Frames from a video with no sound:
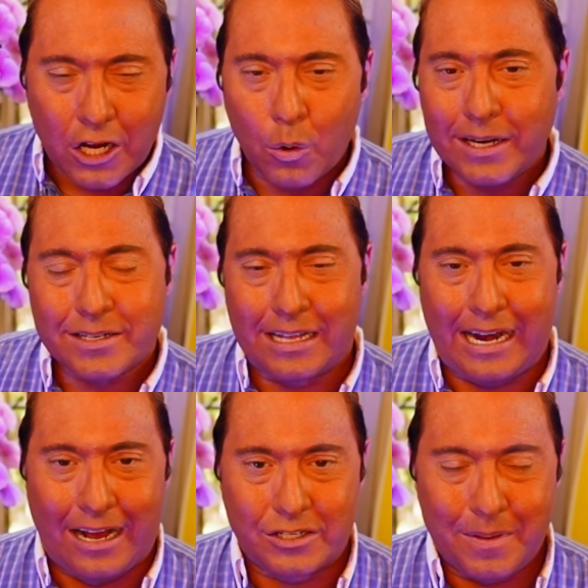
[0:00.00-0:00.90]
And yet
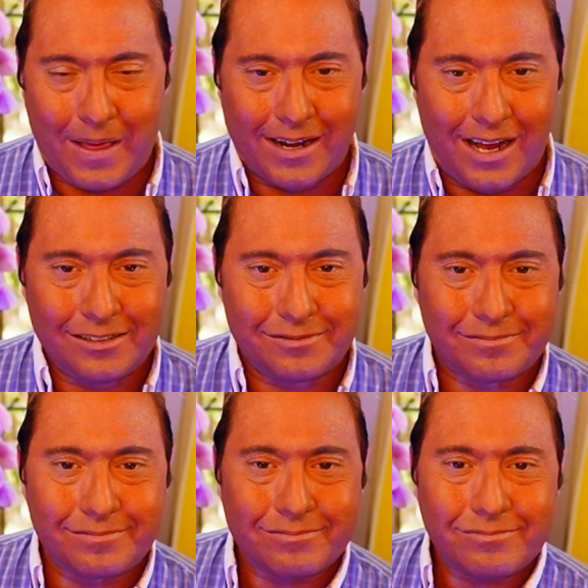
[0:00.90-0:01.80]
going into that announcement that
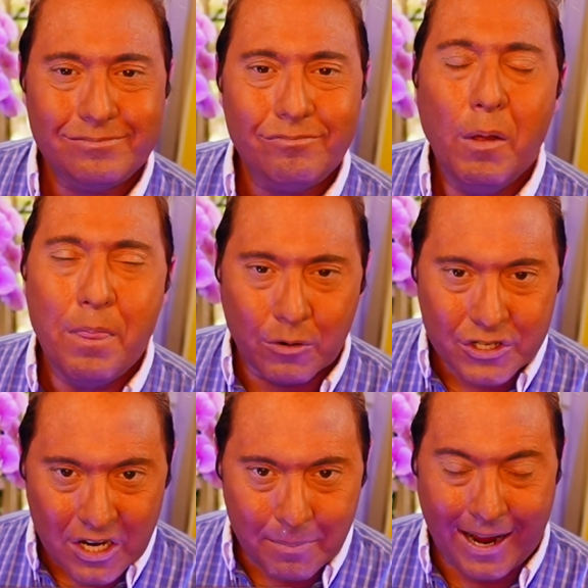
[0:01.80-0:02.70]
night,
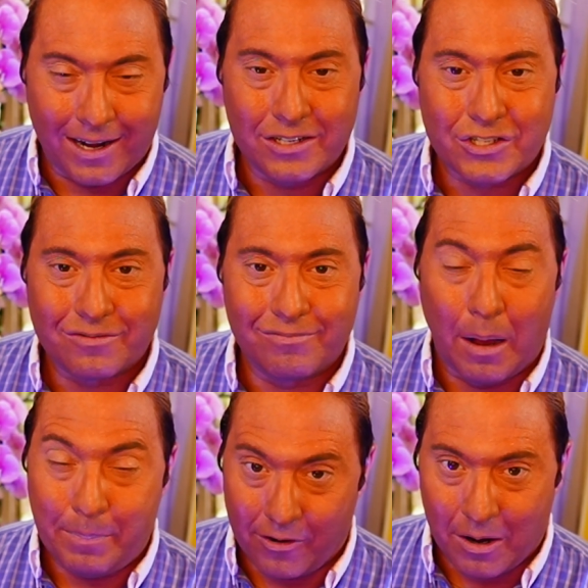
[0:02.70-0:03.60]
there were some
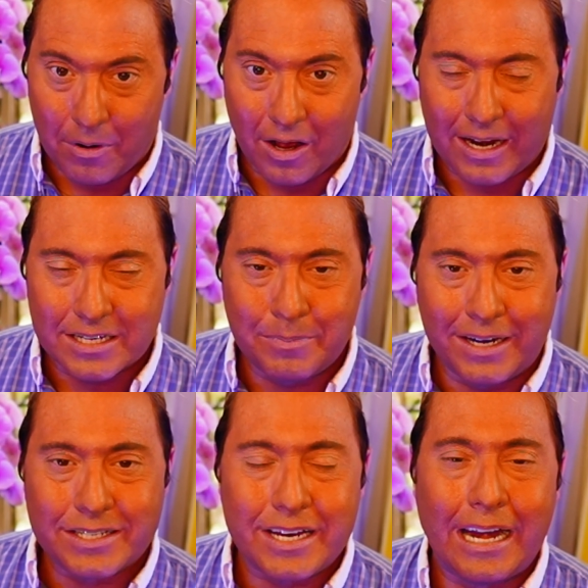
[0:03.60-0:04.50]
analysts appearing on
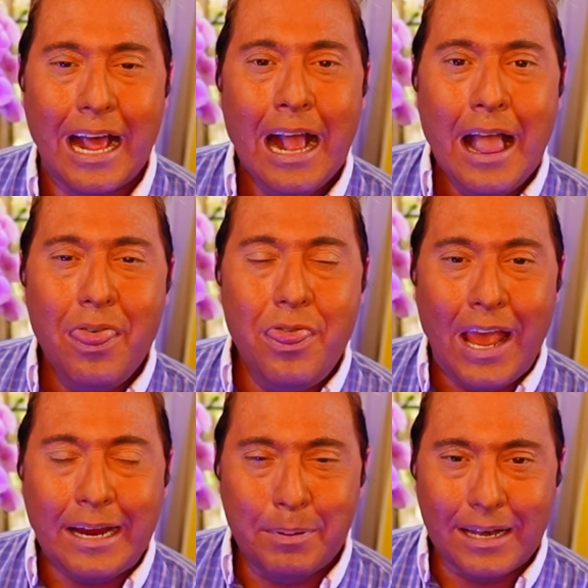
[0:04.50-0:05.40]
broadcast media saying
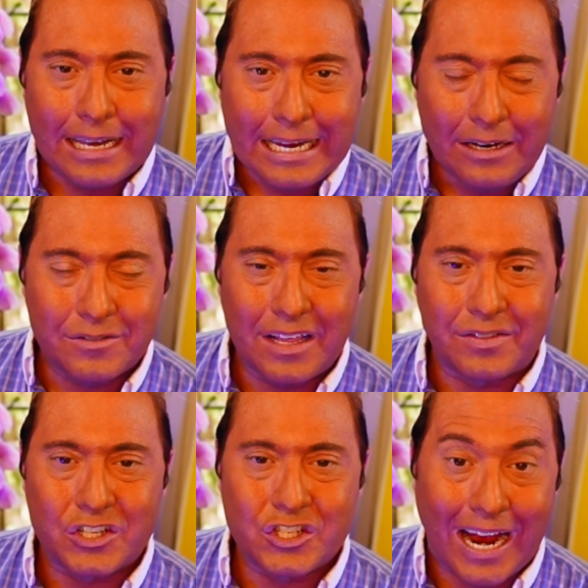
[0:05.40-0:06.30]
they
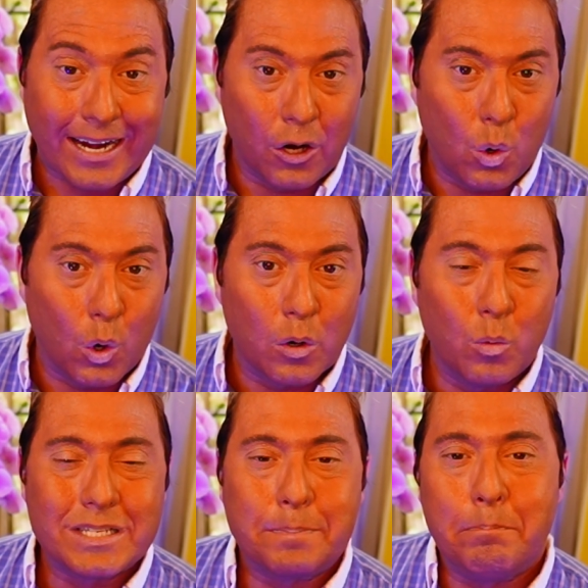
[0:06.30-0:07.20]
believed that the second
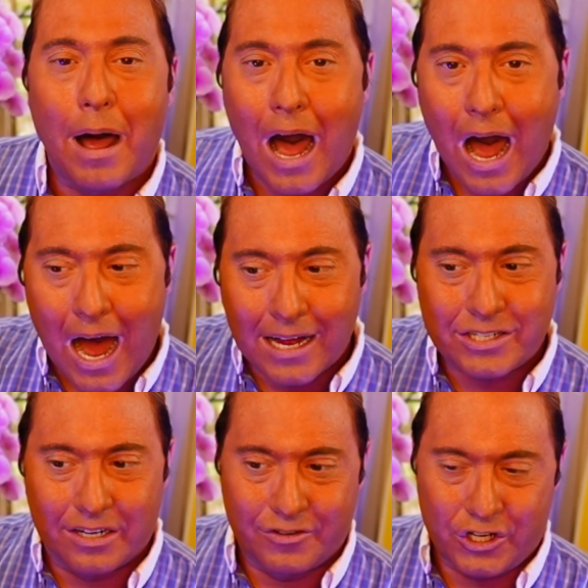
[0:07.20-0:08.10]
quarter was
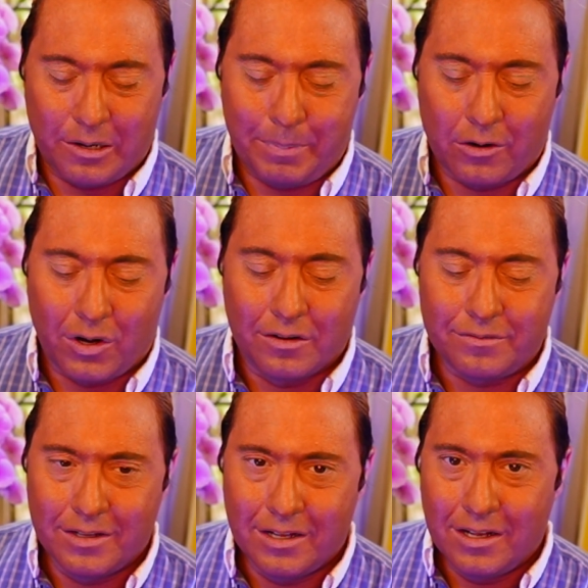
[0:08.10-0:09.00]
positive G D P
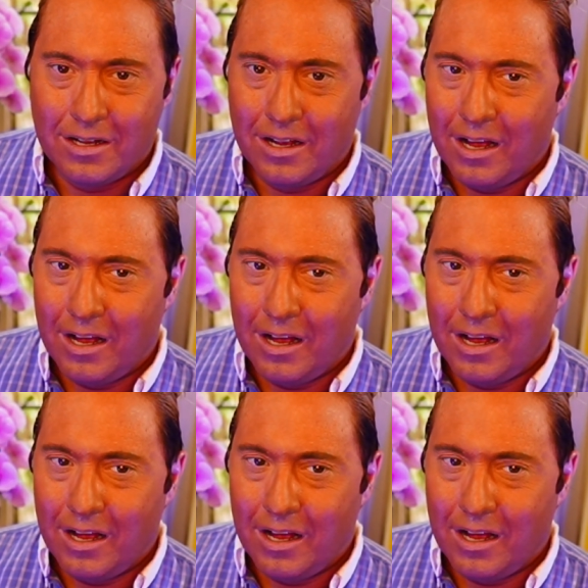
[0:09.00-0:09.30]
growth.